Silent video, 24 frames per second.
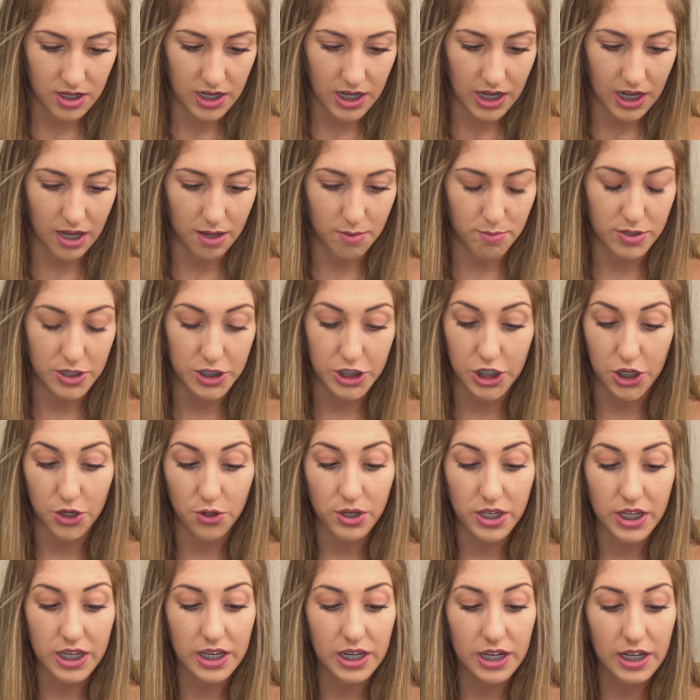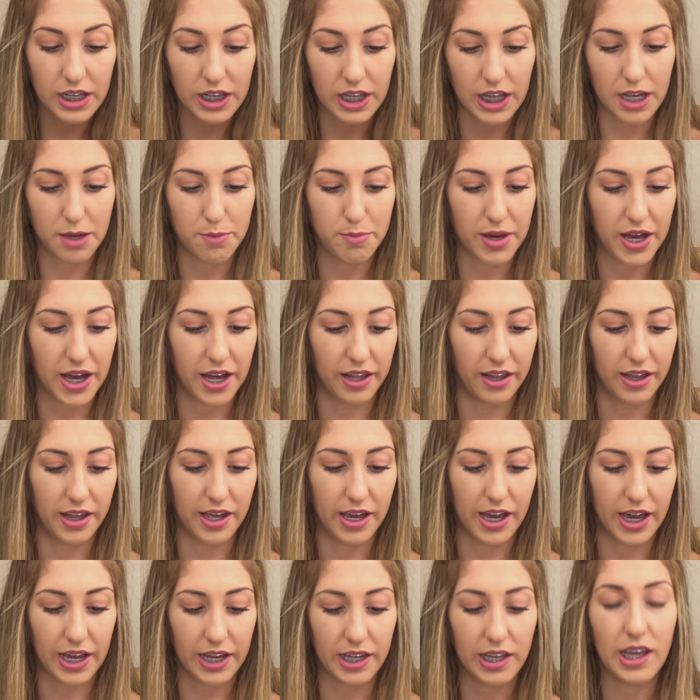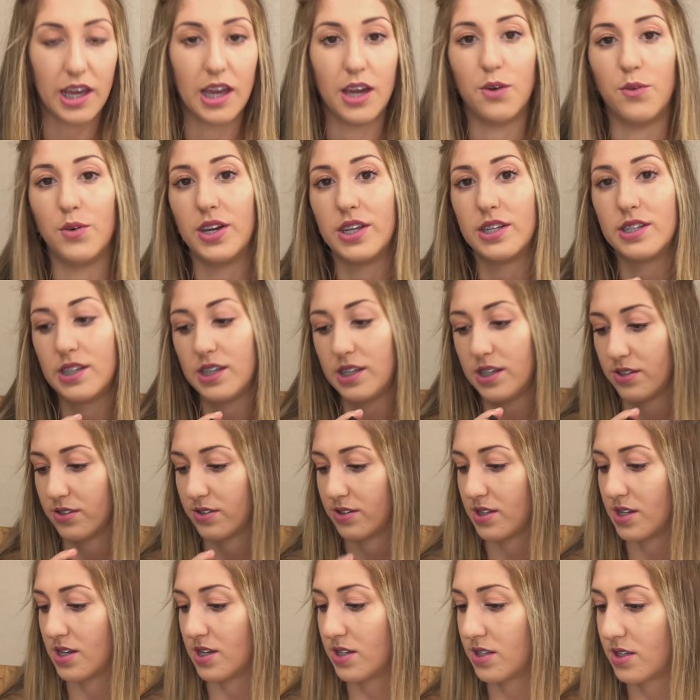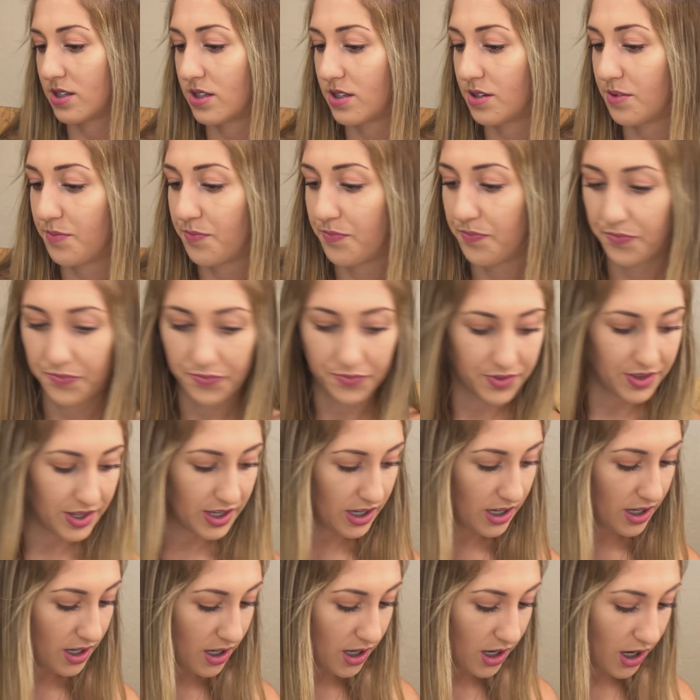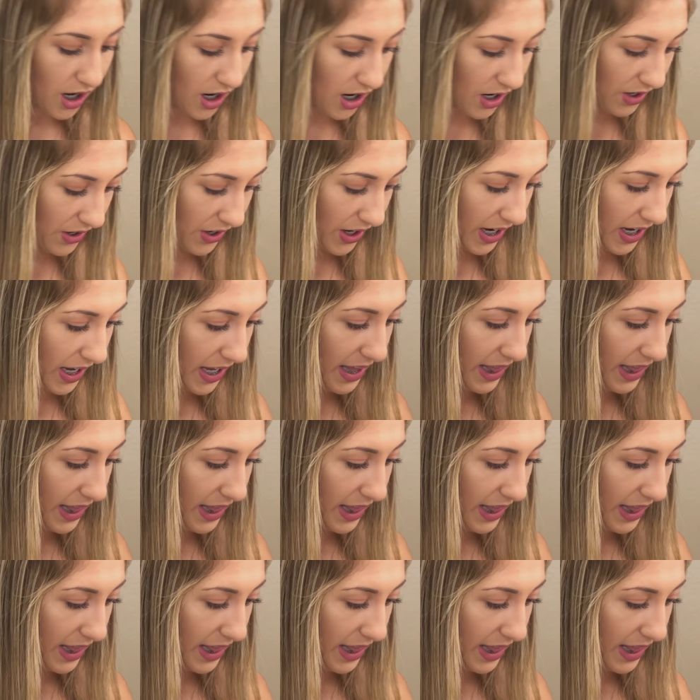Amazonian clay palette. I can't wait to use this. Alright,